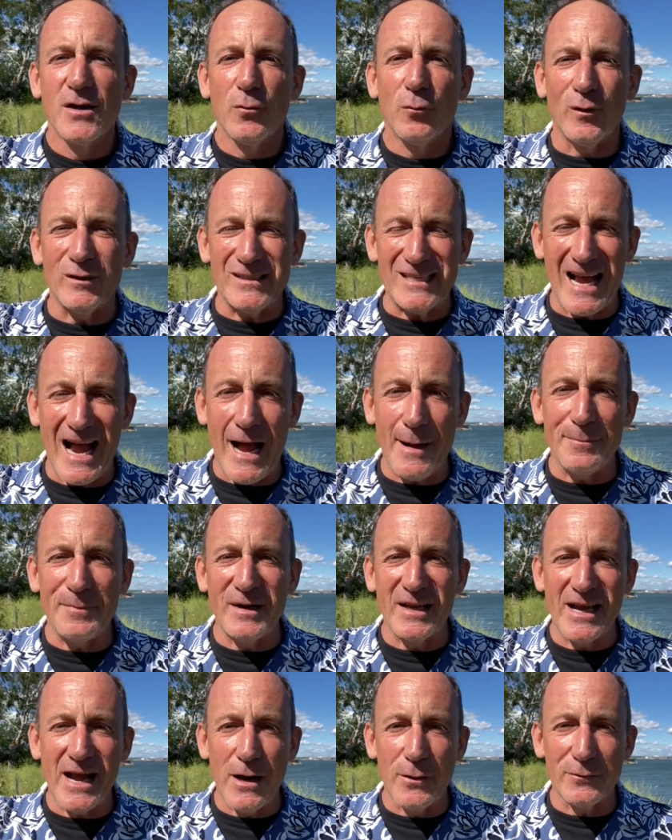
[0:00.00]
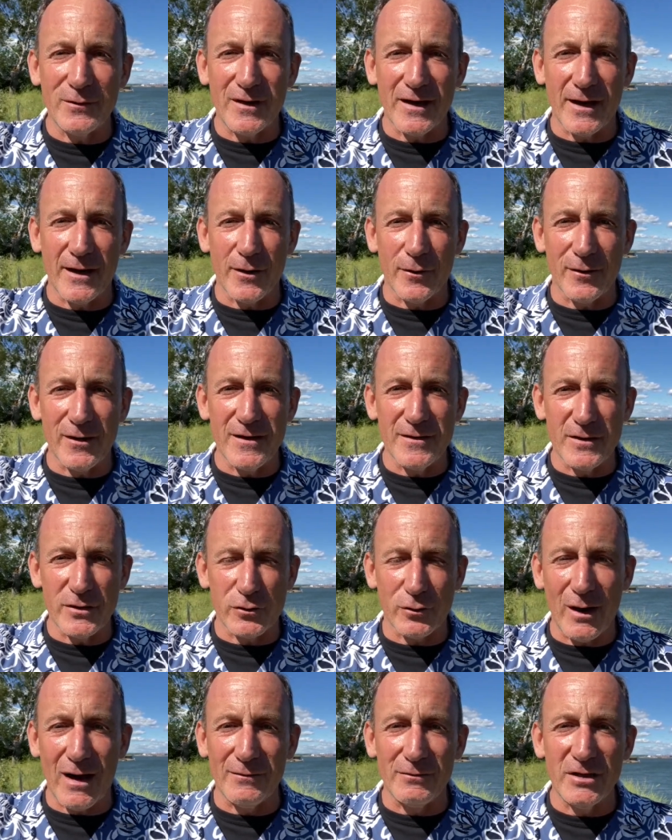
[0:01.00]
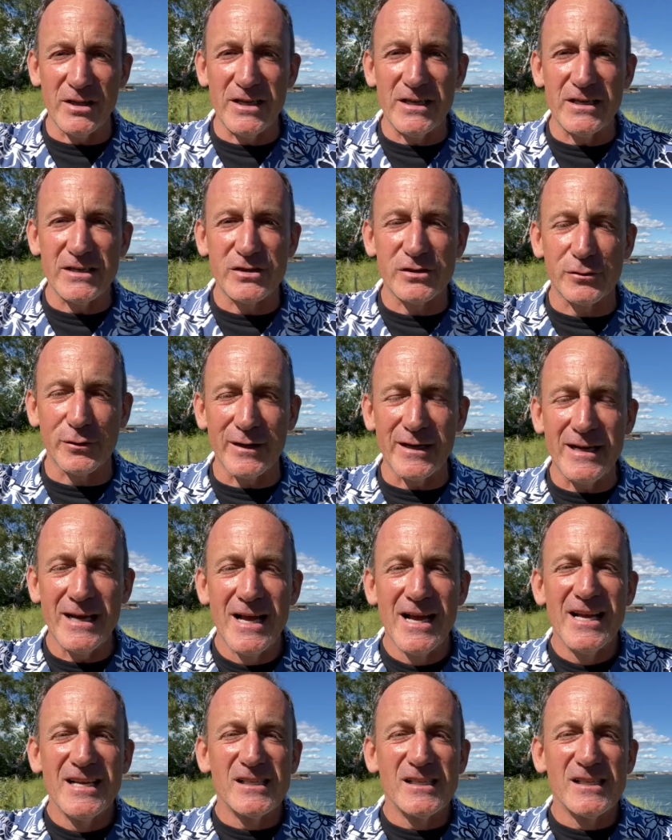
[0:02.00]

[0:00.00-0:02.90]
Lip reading: what's happening out there in the travel industry,